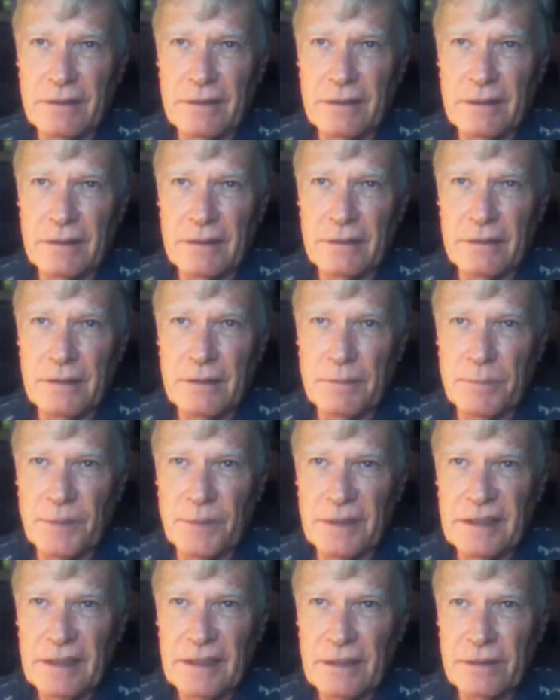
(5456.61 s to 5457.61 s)
it
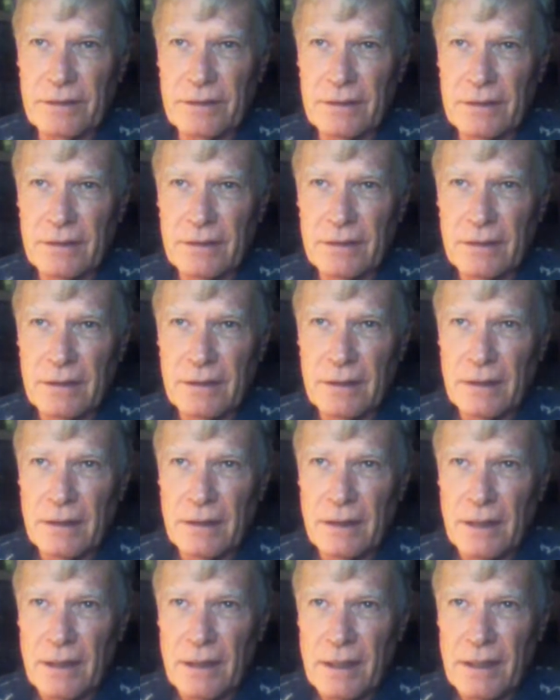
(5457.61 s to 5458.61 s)
predicts
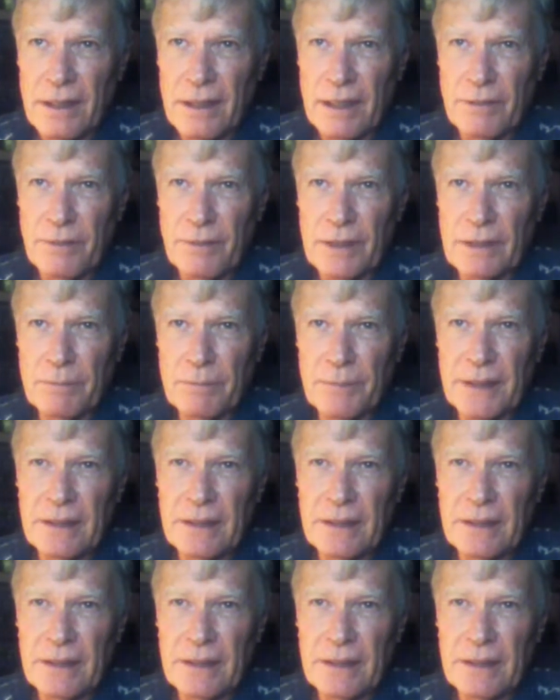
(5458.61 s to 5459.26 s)
that we can